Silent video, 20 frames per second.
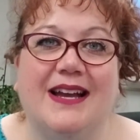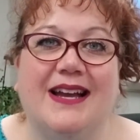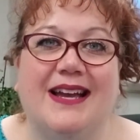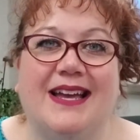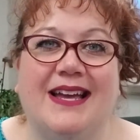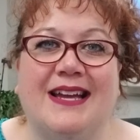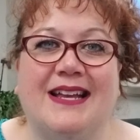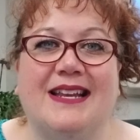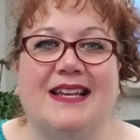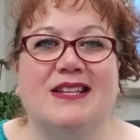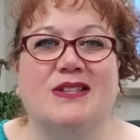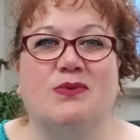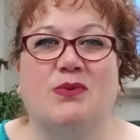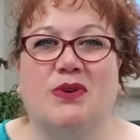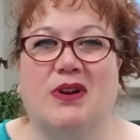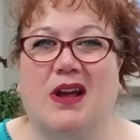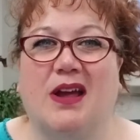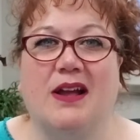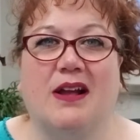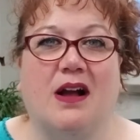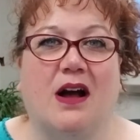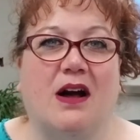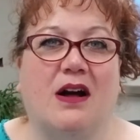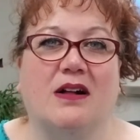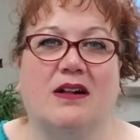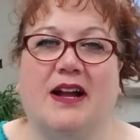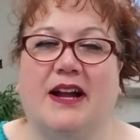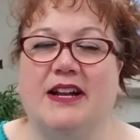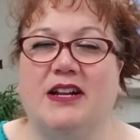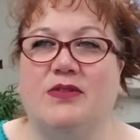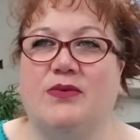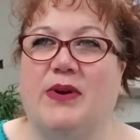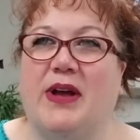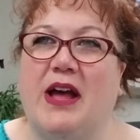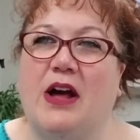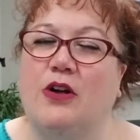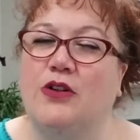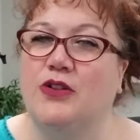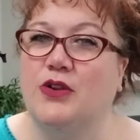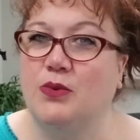It is what I call kind of a
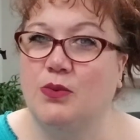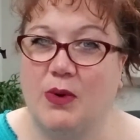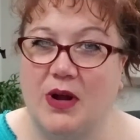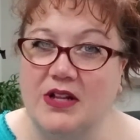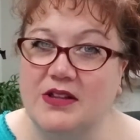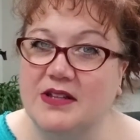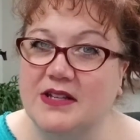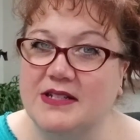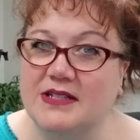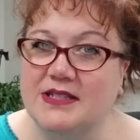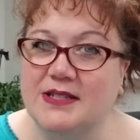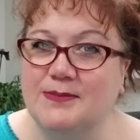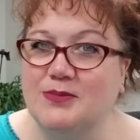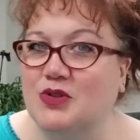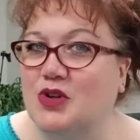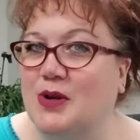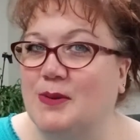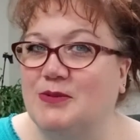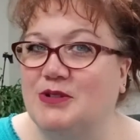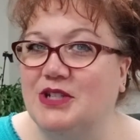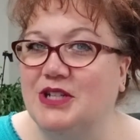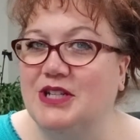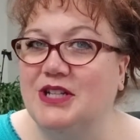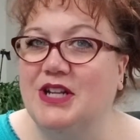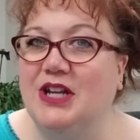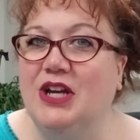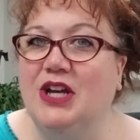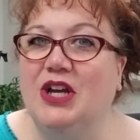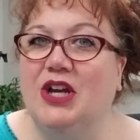health and wellness subscription.